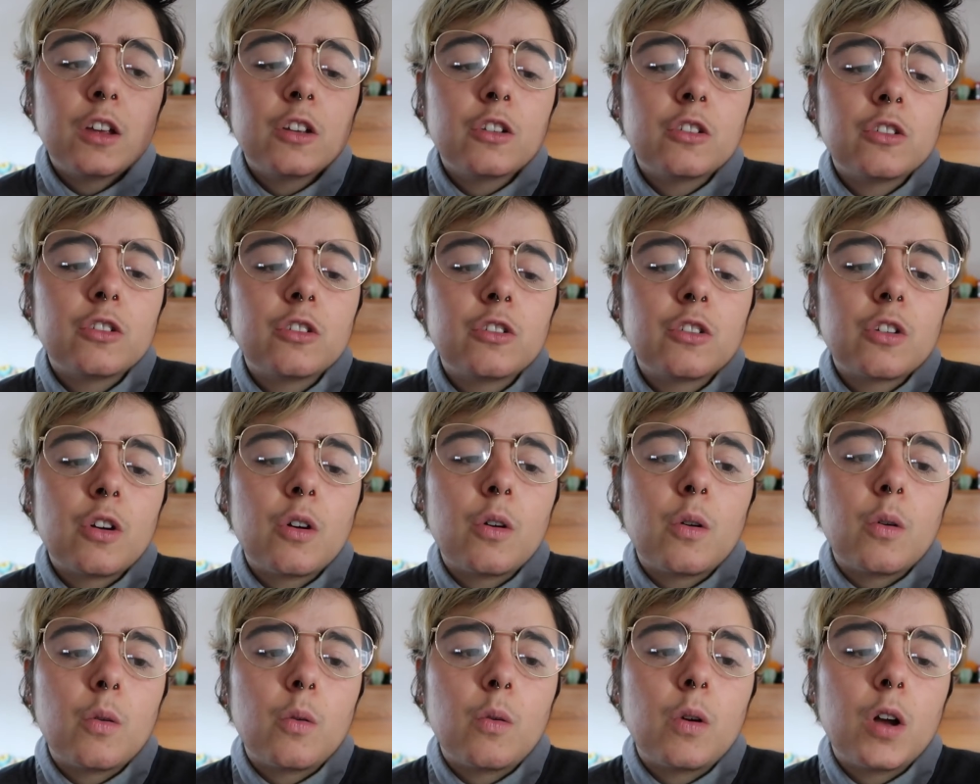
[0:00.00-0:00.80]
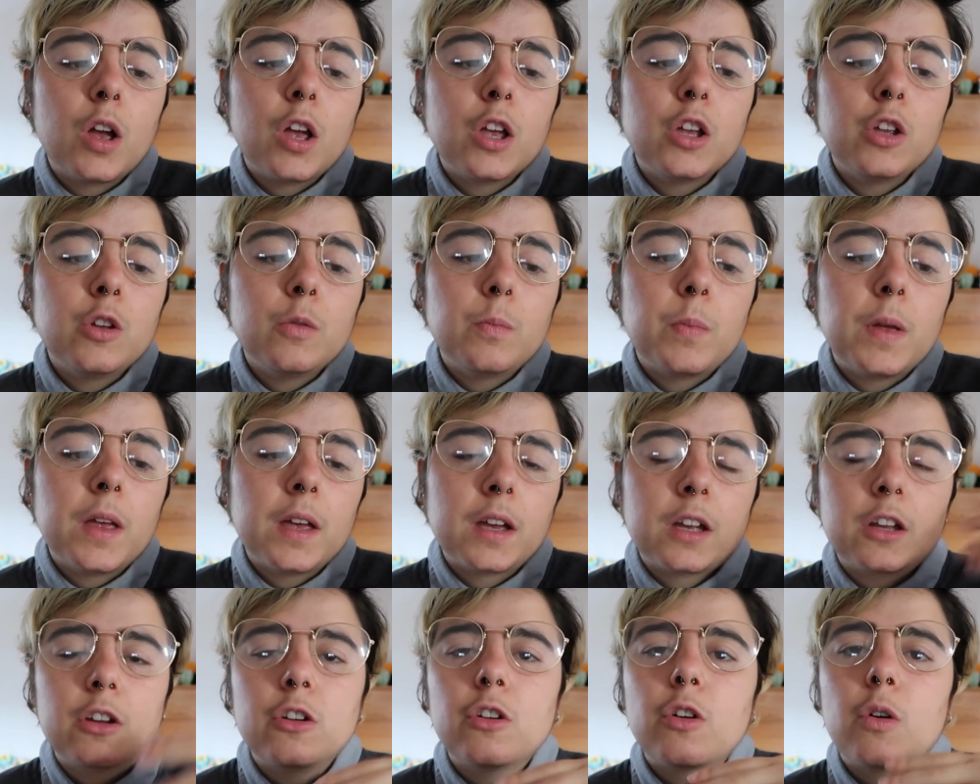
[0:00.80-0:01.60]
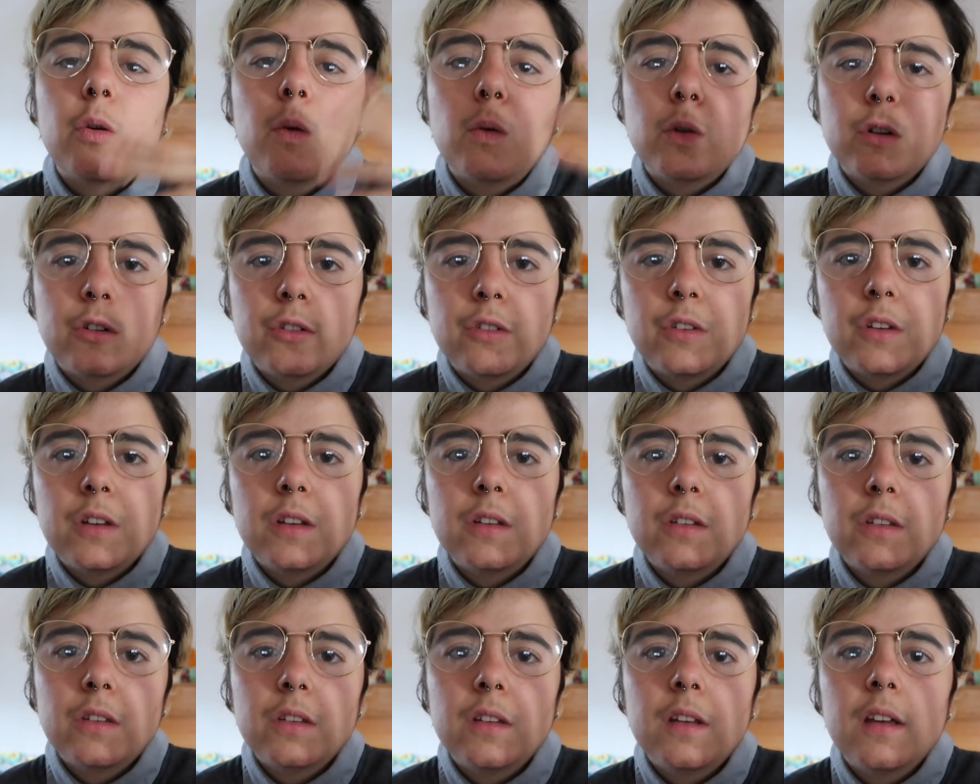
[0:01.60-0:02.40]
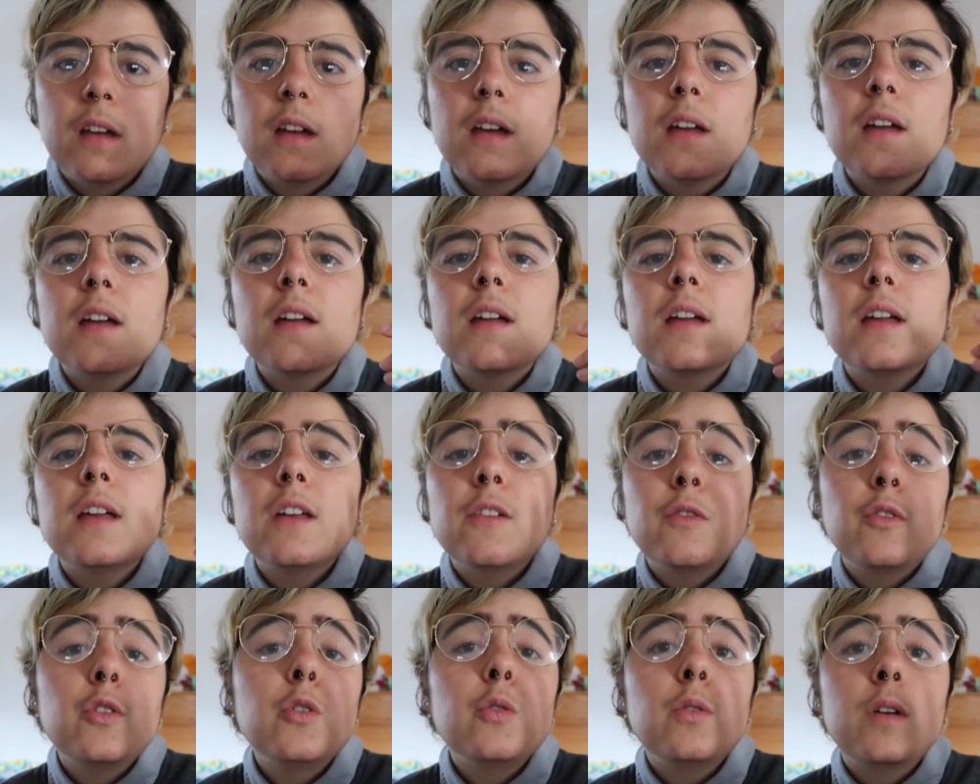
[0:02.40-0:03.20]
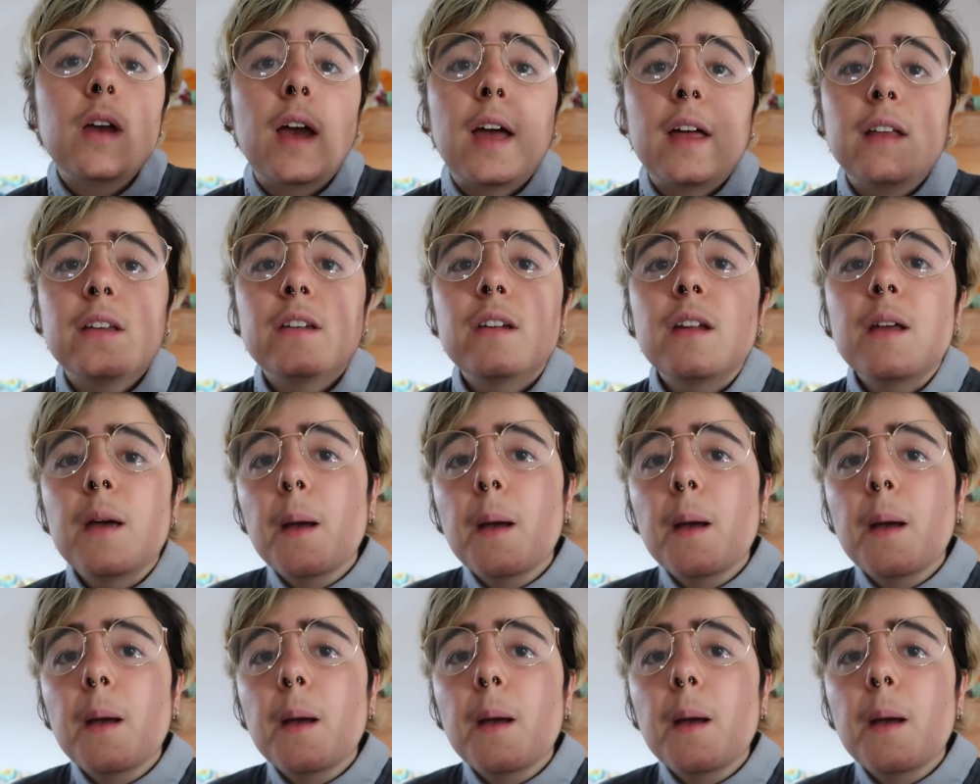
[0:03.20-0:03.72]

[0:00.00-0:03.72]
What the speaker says: So you pick your courses. If you get